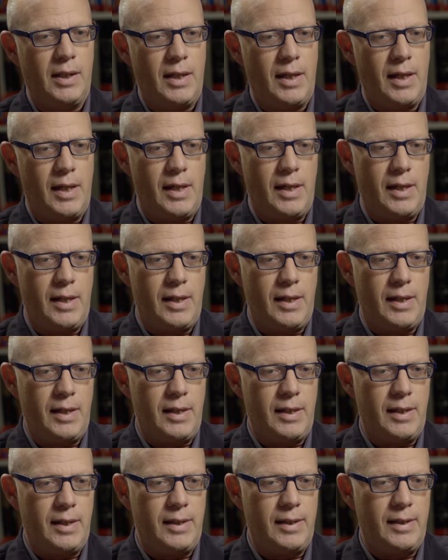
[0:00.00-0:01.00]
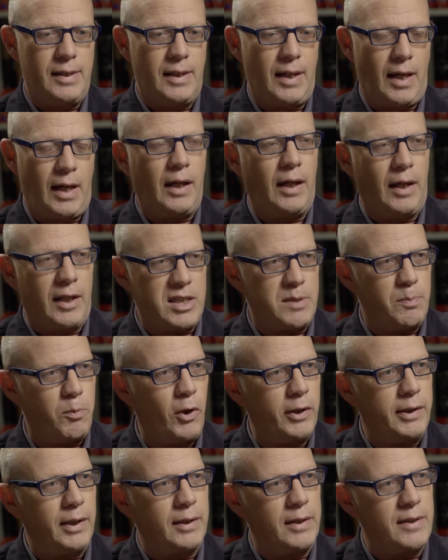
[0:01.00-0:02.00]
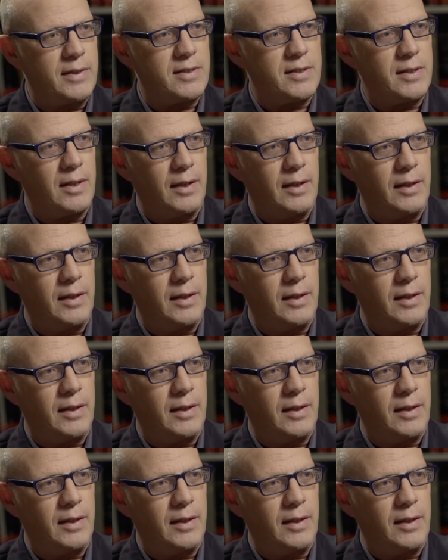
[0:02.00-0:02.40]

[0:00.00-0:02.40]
are exploiting this